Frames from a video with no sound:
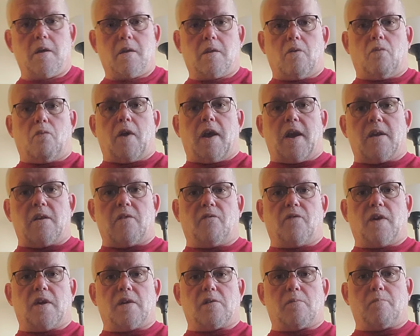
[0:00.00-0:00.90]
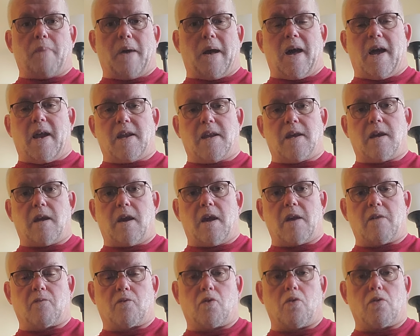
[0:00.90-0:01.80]
The weight of his body,
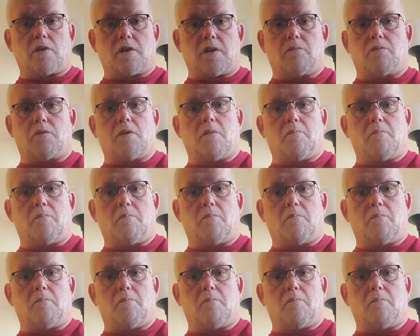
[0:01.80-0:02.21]
and of course,